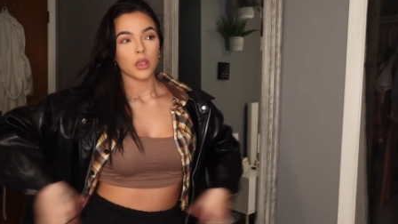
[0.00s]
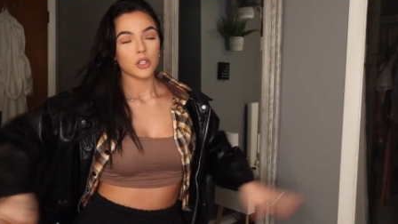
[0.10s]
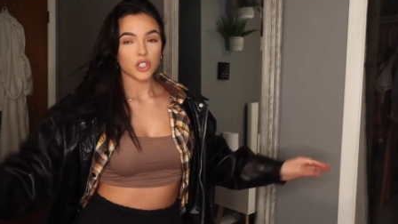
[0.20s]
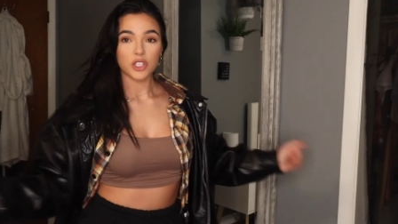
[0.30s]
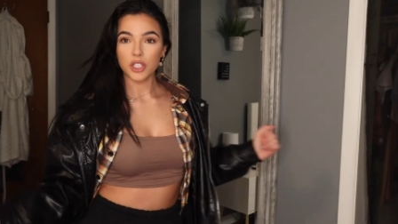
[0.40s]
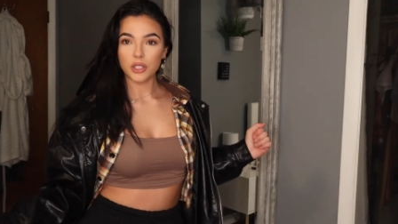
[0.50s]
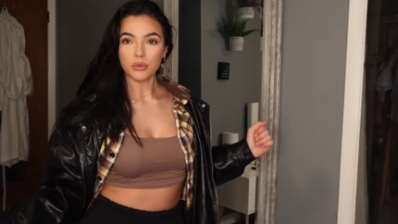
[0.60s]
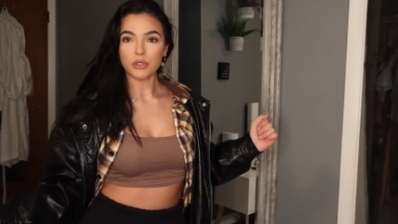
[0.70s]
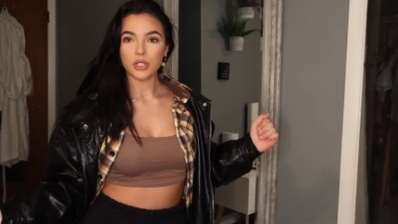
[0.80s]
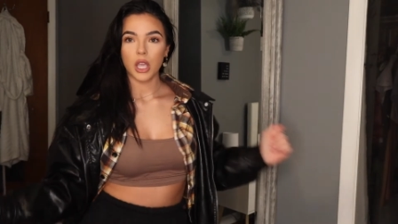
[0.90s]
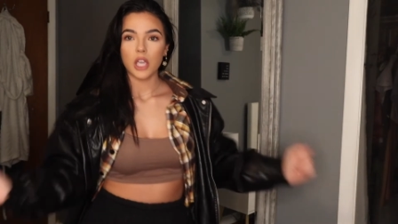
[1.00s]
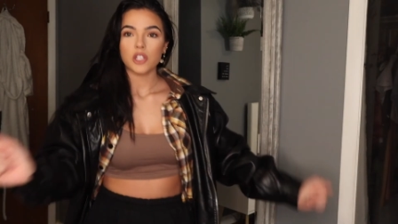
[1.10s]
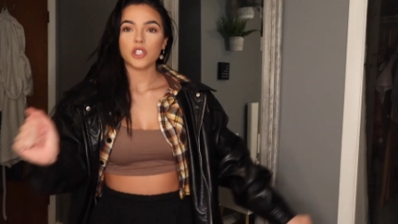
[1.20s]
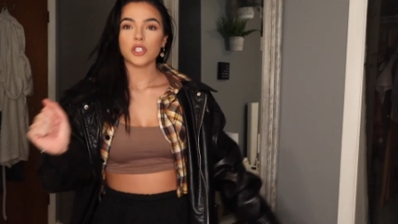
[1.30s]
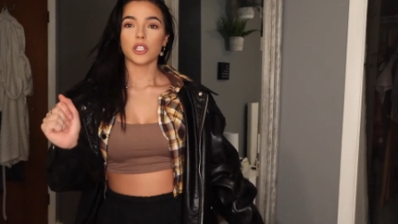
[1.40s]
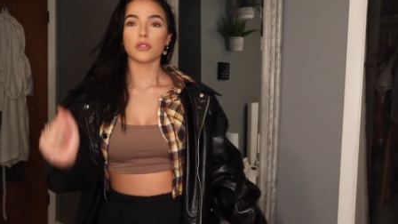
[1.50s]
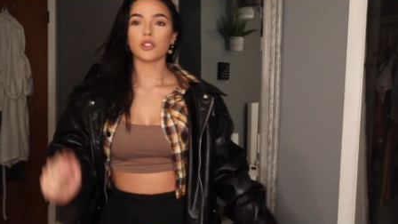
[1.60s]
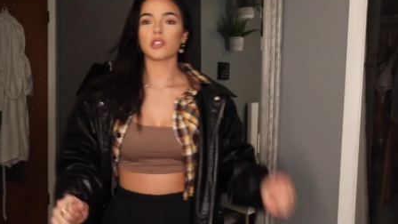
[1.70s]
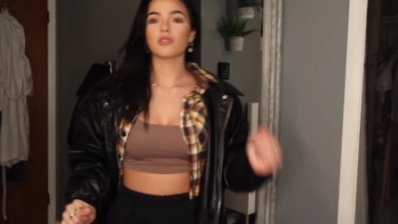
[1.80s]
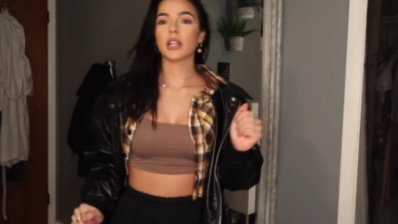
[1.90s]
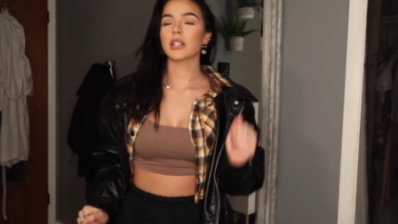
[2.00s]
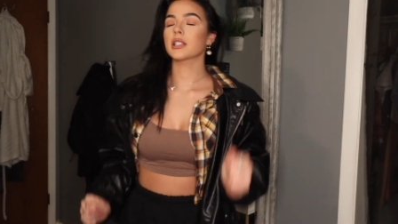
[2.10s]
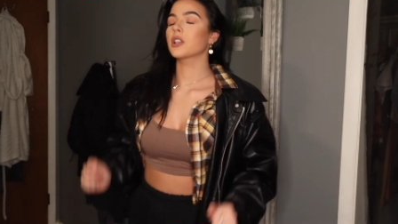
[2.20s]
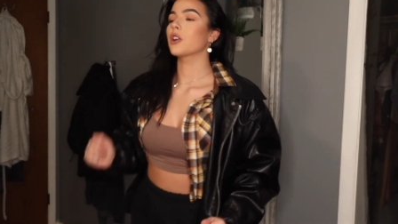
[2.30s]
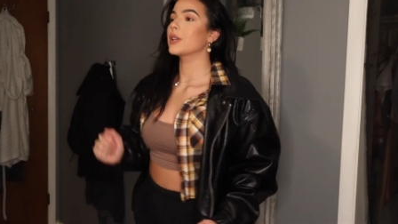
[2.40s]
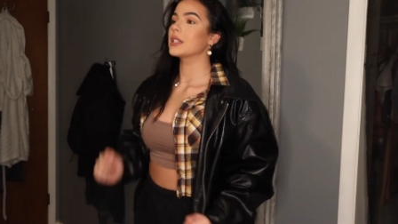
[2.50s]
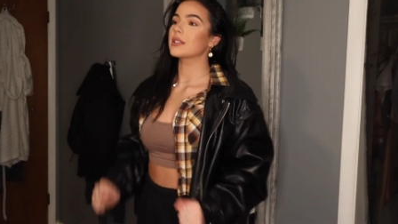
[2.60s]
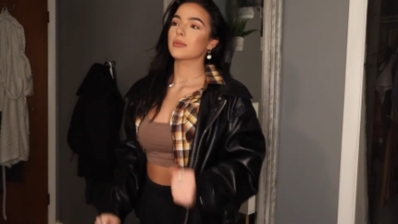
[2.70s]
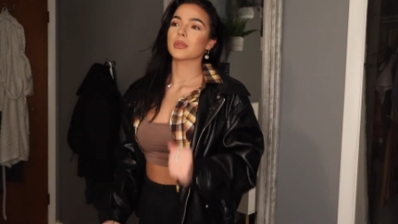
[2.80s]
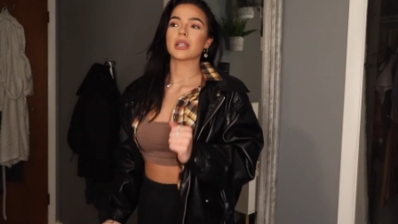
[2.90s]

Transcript: She's cute. She's cute. She's ready to go eat some